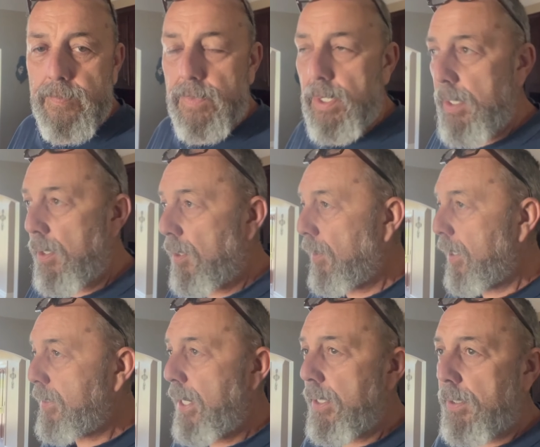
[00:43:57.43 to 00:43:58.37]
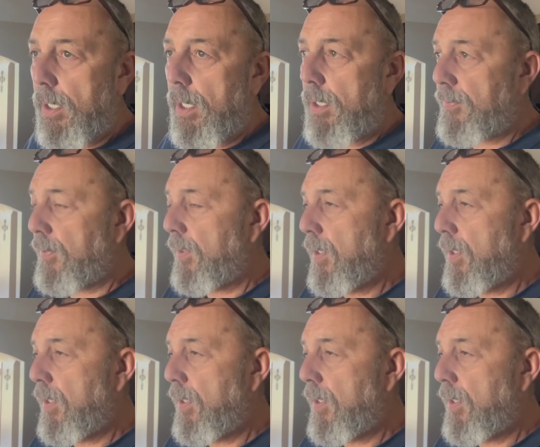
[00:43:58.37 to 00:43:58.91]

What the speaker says: I take off.